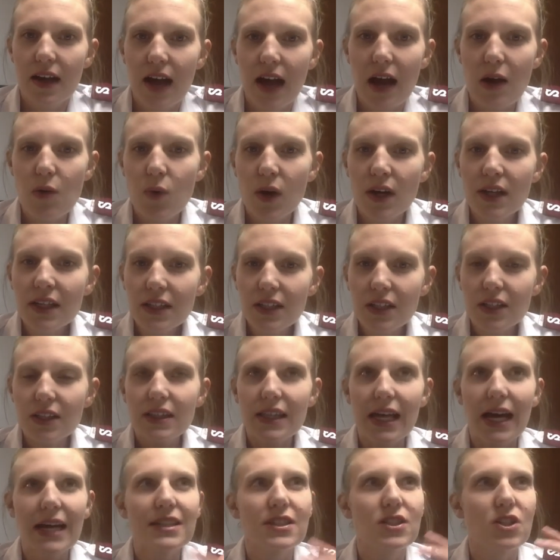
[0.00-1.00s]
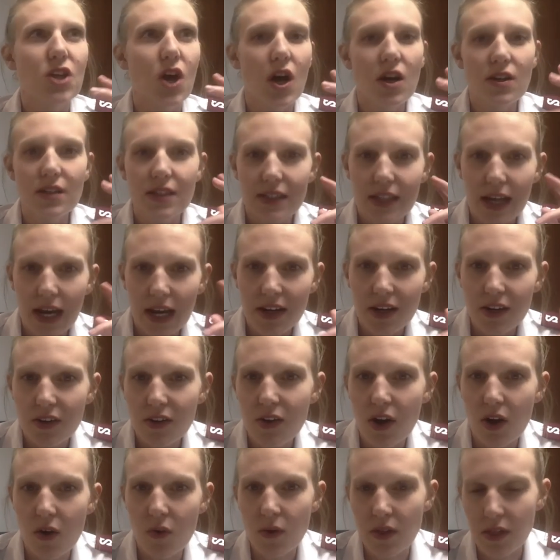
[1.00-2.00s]
I want that song to kind of
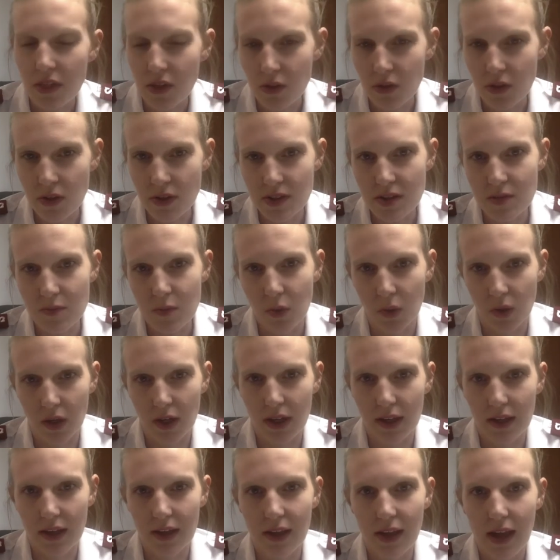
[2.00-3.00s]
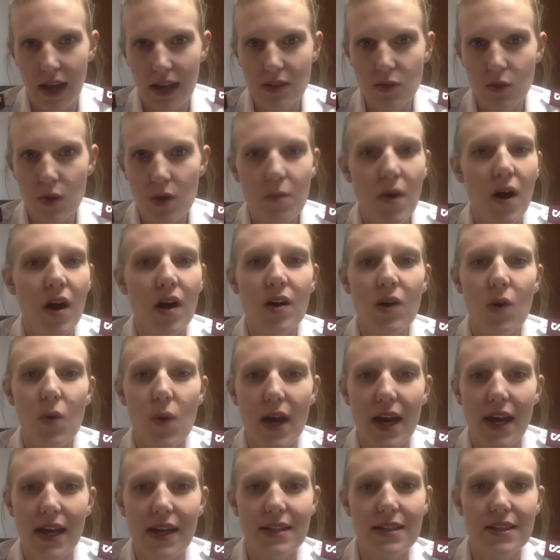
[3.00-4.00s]
go with you this morning. As we part
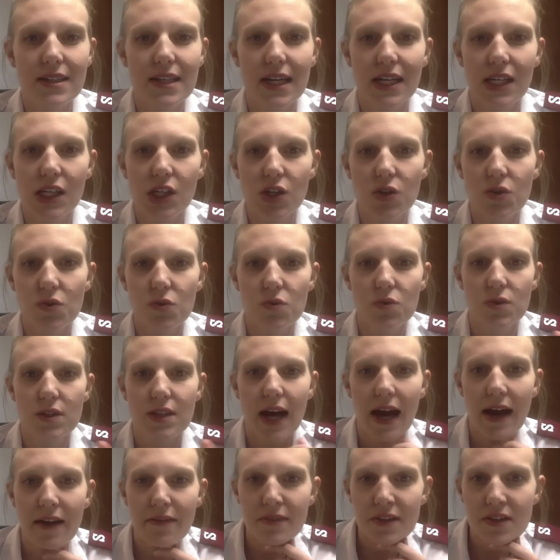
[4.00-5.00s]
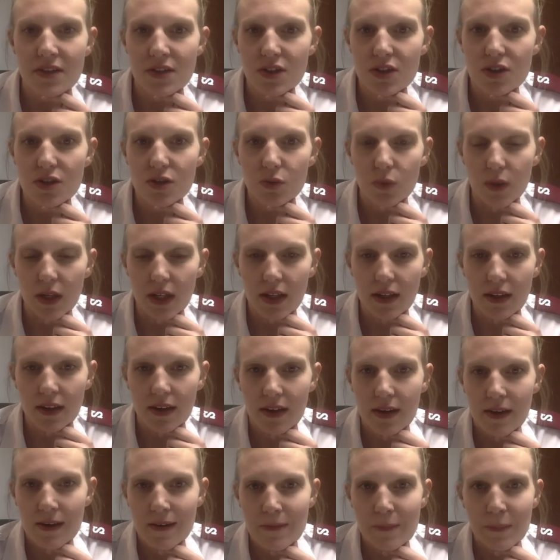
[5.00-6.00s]
ways and you dive into your week,
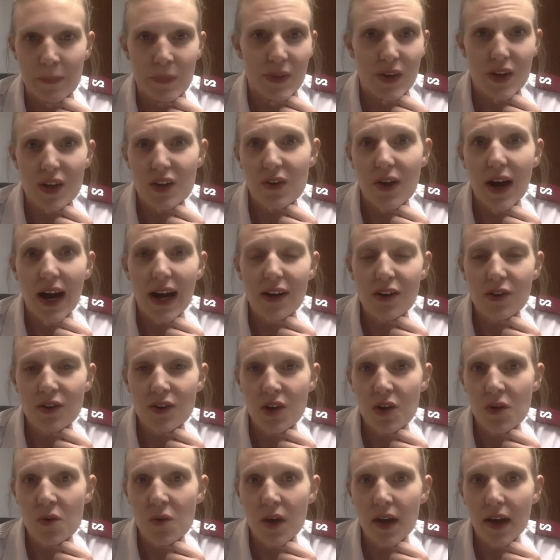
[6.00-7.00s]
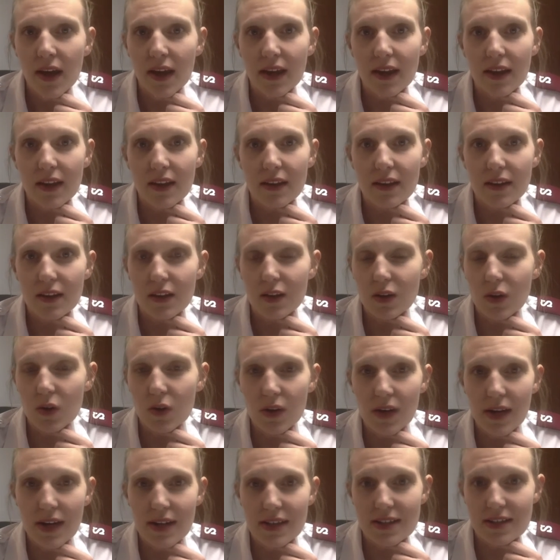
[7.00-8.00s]
you know, I don't know what the
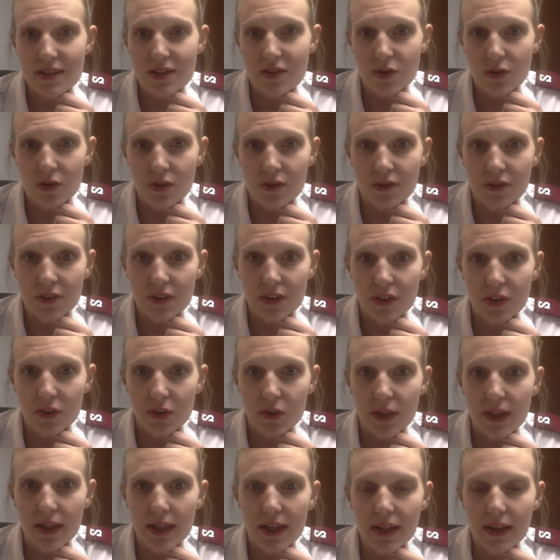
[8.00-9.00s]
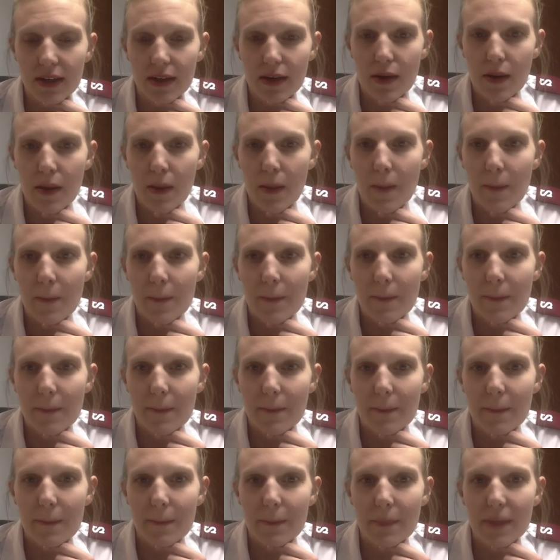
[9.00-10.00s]
Lord has in store for your week.
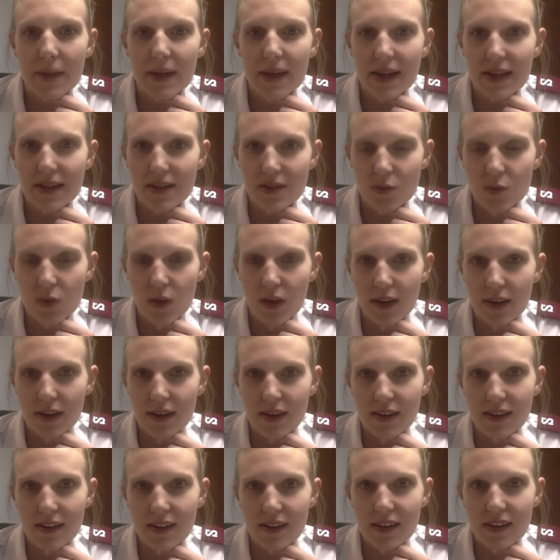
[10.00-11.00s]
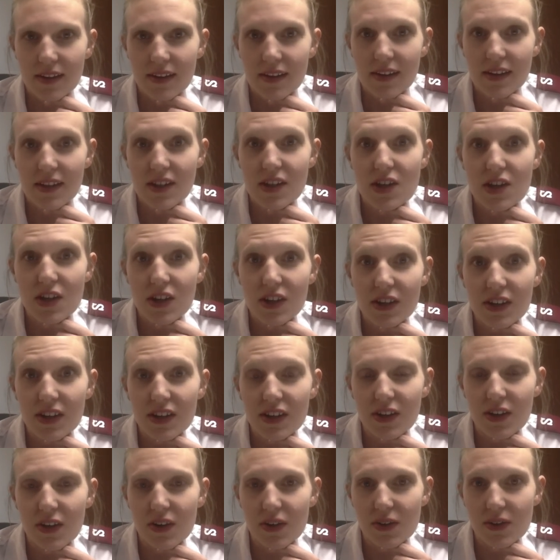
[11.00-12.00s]
But guess what? He already
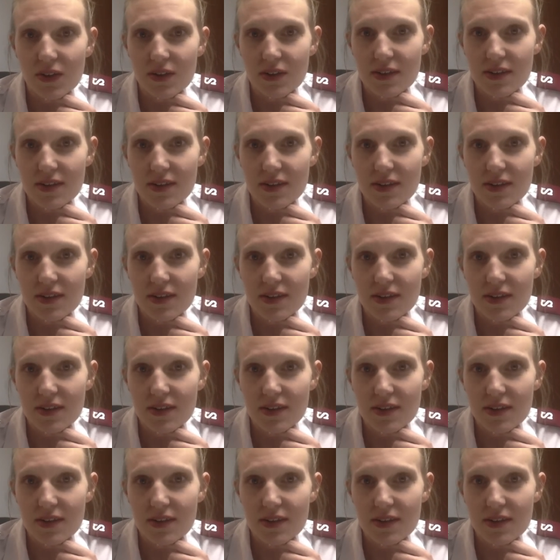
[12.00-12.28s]
knows.